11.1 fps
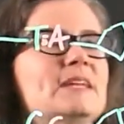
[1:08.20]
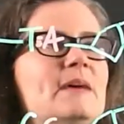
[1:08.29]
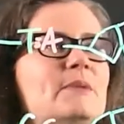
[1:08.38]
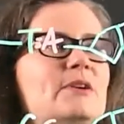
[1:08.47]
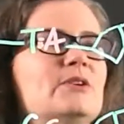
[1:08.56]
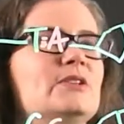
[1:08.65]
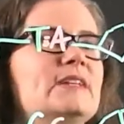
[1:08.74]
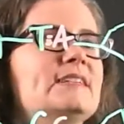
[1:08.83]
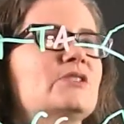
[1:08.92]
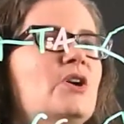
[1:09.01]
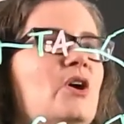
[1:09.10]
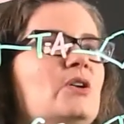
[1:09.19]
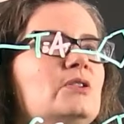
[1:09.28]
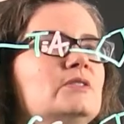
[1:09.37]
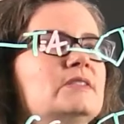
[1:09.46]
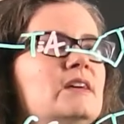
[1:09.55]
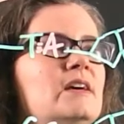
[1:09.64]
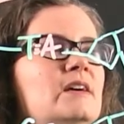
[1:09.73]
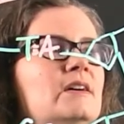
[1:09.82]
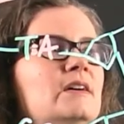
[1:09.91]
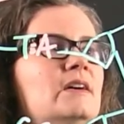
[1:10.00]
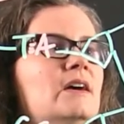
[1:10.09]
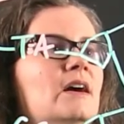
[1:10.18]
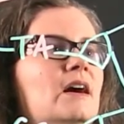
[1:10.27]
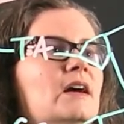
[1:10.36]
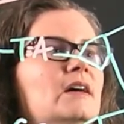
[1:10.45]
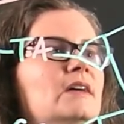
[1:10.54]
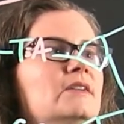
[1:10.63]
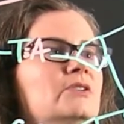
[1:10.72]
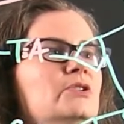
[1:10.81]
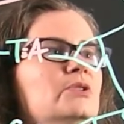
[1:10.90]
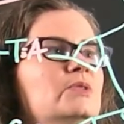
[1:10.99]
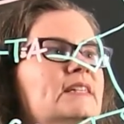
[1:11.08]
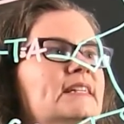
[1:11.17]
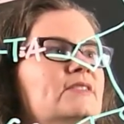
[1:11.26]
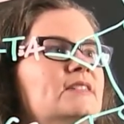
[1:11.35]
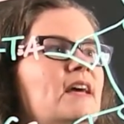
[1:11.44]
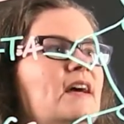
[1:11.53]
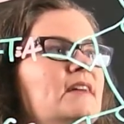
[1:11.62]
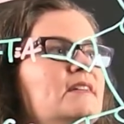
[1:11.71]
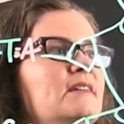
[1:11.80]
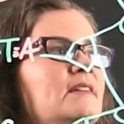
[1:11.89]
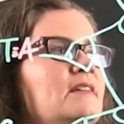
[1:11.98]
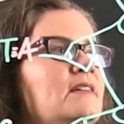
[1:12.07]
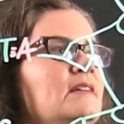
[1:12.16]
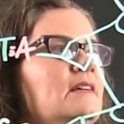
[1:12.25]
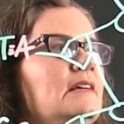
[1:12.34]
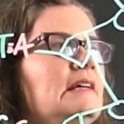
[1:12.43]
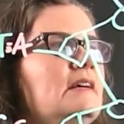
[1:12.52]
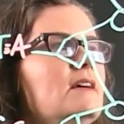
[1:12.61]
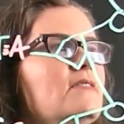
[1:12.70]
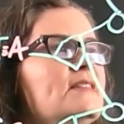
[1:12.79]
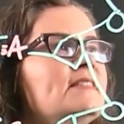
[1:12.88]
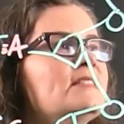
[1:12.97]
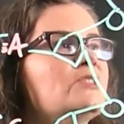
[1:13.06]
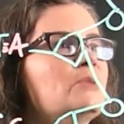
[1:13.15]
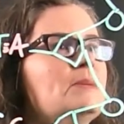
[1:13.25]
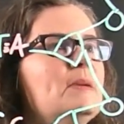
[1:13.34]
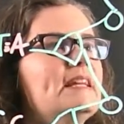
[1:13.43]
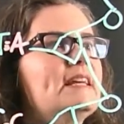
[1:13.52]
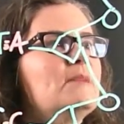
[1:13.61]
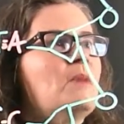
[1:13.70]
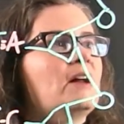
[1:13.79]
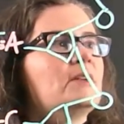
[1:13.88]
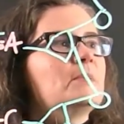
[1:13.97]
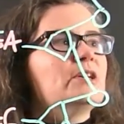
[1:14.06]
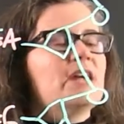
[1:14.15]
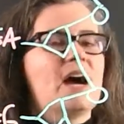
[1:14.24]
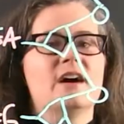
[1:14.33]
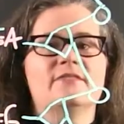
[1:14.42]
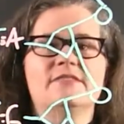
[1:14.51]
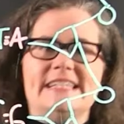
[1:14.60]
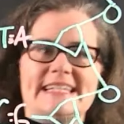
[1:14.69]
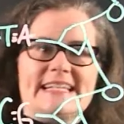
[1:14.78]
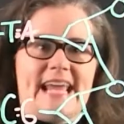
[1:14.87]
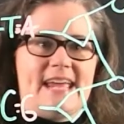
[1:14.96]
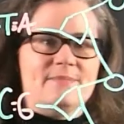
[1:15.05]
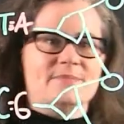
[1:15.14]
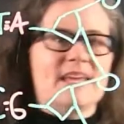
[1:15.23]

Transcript: chemical is called a nucleotide. This is the repeating monomer of DNA.